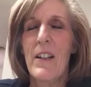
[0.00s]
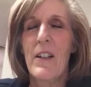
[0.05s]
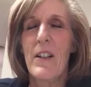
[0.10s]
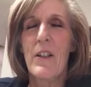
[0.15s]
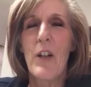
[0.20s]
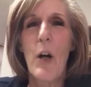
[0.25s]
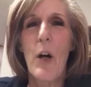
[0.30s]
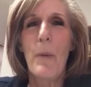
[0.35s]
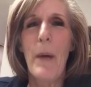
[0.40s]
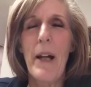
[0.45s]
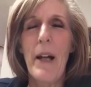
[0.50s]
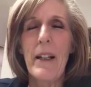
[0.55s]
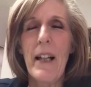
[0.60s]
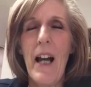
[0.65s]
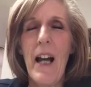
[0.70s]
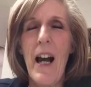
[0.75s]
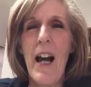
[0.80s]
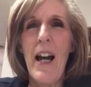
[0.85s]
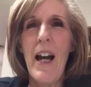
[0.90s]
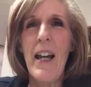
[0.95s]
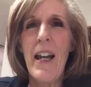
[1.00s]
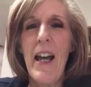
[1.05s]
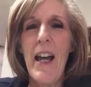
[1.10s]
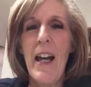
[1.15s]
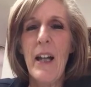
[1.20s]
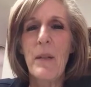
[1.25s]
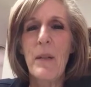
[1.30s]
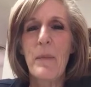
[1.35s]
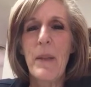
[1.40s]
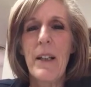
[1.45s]
Nobody. I
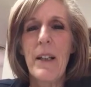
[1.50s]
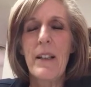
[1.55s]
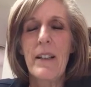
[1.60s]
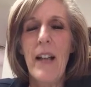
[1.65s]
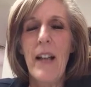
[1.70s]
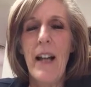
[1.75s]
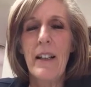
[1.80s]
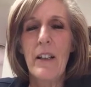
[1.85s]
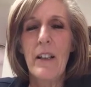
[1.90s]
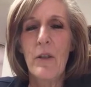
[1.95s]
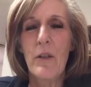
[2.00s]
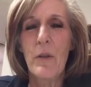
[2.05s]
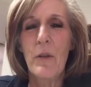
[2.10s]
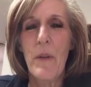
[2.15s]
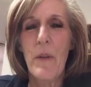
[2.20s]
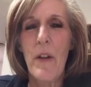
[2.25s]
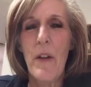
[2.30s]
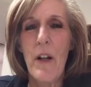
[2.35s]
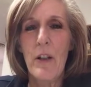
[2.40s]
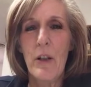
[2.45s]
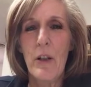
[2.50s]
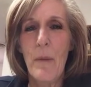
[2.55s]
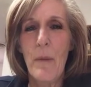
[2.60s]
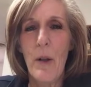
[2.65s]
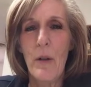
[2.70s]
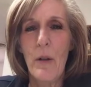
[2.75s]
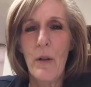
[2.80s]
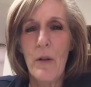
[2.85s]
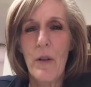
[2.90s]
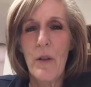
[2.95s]
had been diagnosed with
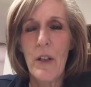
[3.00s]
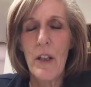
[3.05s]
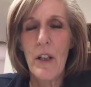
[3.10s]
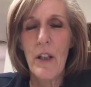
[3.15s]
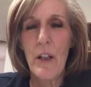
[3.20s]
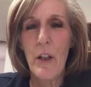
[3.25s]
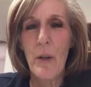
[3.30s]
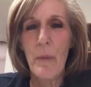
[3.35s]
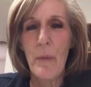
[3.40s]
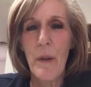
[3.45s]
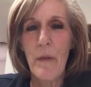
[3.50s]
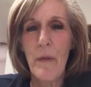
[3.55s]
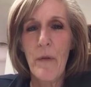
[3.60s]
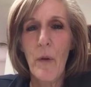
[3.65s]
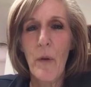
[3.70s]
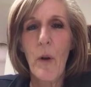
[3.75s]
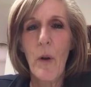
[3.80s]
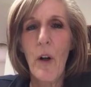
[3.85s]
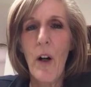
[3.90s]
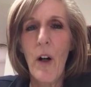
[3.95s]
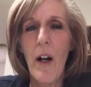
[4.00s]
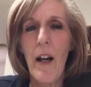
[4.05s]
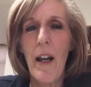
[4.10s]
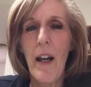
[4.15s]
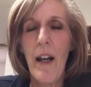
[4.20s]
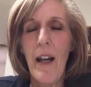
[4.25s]
Hashimoto's a year before,